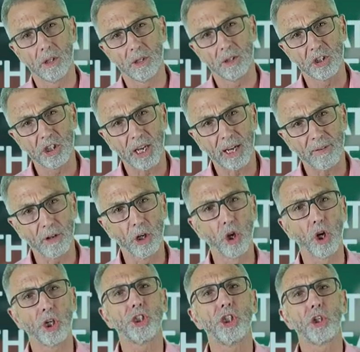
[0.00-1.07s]
to have a
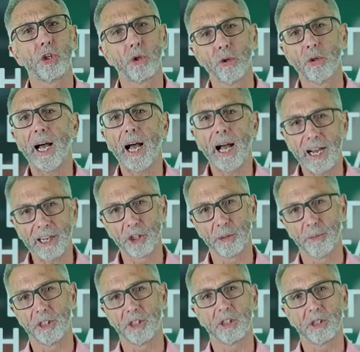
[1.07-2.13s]
logical
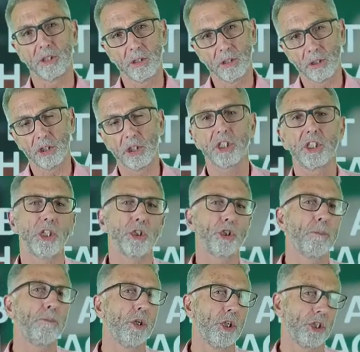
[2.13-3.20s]
argument to such a
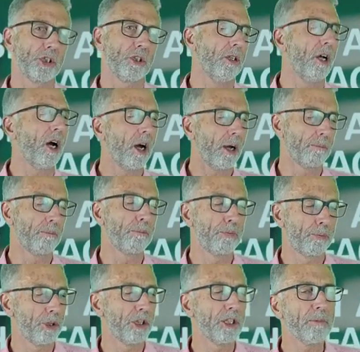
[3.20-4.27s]
person. I'm
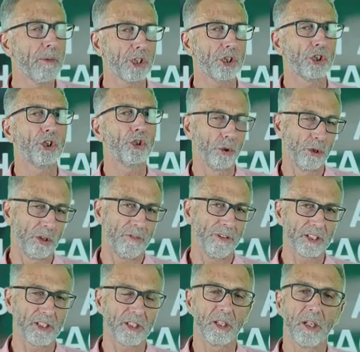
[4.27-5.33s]
pretty much sure of
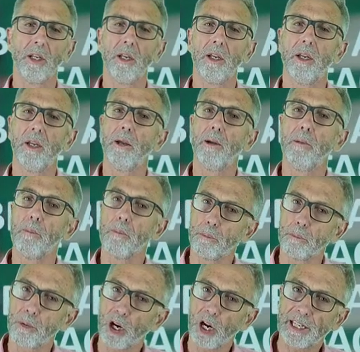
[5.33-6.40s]
it.
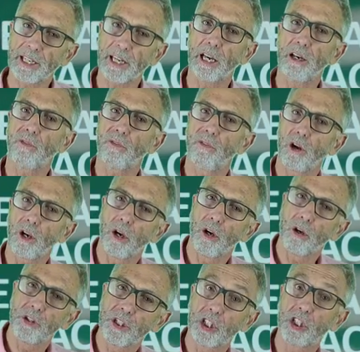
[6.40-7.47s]
But I can follow
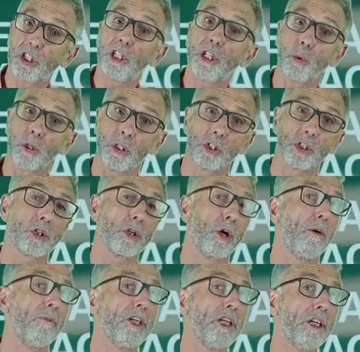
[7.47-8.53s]
the sequence
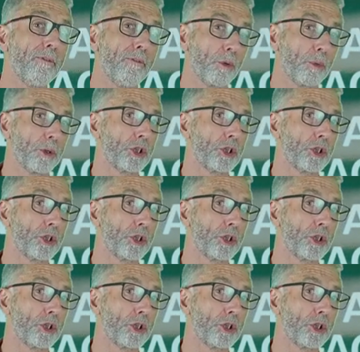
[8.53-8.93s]
of the influence